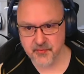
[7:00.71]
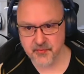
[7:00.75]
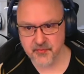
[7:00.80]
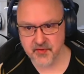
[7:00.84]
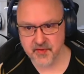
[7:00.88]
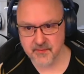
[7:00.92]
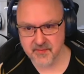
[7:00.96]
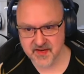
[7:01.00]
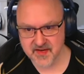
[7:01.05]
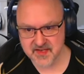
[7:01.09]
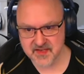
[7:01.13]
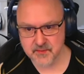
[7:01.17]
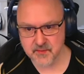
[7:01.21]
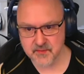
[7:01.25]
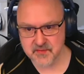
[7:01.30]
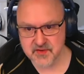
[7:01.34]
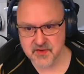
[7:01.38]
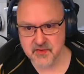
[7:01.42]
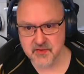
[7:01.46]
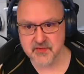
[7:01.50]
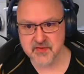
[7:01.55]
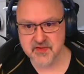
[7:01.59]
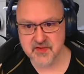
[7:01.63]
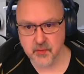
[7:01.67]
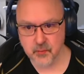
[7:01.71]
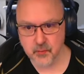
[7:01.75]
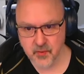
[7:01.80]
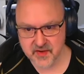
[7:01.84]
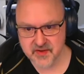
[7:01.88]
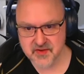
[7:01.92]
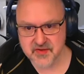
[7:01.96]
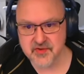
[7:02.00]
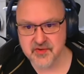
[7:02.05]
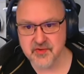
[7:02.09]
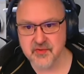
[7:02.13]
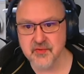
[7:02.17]
three, maximum two. So
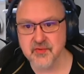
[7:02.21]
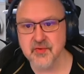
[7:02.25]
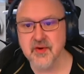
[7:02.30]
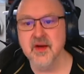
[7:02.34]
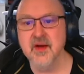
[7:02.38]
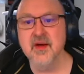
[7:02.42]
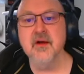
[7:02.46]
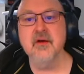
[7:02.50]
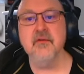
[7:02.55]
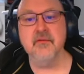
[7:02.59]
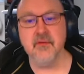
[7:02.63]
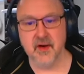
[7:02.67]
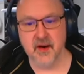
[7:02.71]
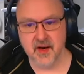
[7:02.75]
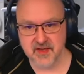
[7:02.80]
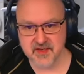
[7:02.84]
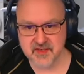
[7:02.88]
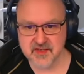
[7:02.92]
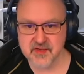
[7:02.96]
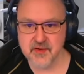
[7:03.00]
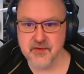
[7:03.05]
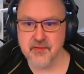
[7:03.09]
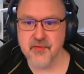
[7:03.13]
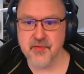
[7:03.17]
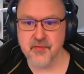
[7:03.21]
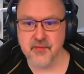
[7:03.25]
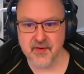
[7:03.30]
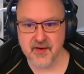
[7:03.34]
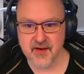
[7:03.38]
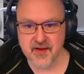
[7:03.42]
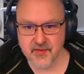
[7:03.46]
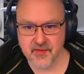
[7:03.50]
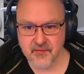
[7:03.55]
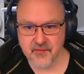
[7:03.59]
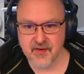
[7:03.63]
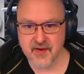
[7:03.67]
one, two, right, two,
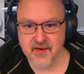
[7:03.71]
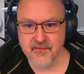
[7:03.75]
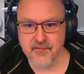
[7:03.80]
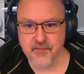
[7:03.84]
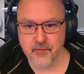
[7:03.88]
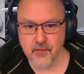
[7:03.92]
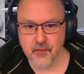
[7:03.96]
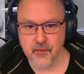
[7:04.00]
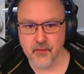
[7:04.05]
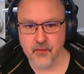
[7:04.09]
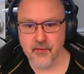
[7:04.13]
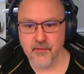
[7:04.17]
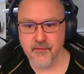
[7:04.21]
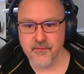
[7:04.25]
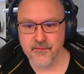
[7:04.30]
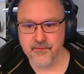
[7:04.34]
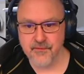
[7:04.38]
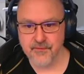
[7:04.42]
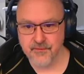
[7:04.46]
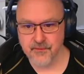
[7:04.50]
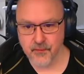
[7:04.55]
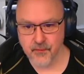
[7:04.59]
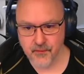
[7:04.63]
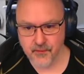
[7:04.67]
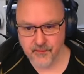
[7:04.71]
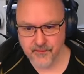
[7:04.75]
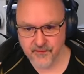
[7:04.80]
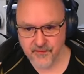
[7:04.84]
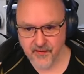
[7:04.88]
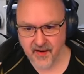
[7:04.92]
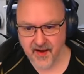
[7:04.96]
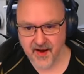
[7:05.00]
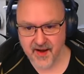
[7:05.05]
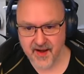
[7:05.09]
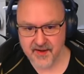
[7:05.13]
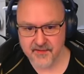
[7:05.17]
three, three, four, four,
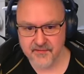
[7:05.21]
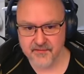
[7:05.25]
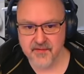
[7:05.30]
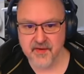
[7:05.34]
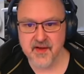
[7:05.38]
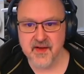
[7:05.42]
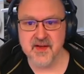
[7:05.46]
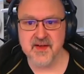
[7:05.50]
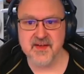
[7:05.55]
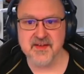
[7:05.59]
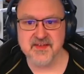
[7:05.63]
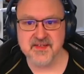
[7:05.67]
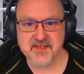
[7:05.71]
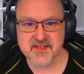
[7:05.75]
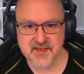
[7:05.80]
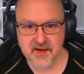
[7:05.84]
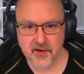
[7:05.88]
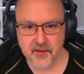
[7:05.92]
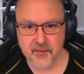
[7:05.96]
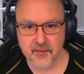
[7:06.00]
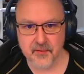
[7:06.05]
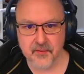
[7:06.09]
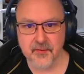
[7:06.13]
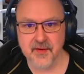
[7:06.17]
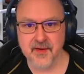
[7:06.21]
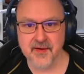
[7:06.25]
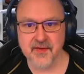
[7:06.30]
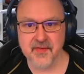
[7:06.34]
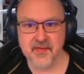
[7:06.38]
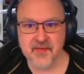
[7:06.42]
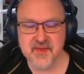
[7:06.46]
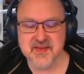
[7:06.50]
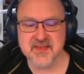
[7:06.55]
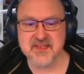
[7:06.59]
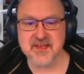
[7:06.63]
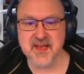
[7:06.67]
five. So
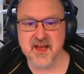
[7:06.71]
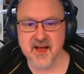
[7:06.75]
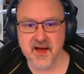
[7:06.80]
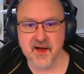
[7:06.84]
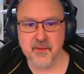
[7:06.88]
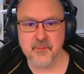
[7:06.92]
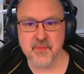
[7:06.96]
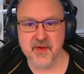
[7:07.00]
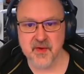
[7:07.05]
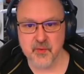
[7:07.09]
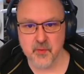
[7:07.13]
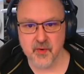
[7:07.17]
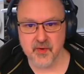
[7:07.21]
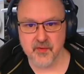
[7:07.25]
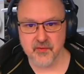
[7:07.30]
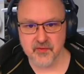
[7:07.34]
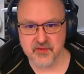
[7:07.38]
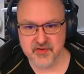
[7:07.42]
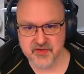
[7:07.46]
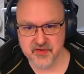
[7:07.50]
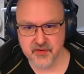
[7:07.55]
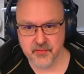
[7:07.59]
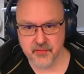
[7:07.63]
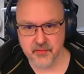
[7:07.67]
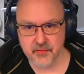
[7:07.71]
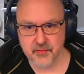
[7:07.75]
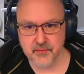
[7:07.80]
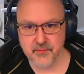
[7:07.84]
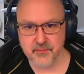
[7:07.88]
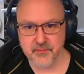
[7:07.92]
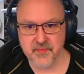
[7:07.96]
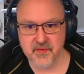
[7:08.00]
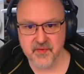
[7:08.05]
this can't be one or two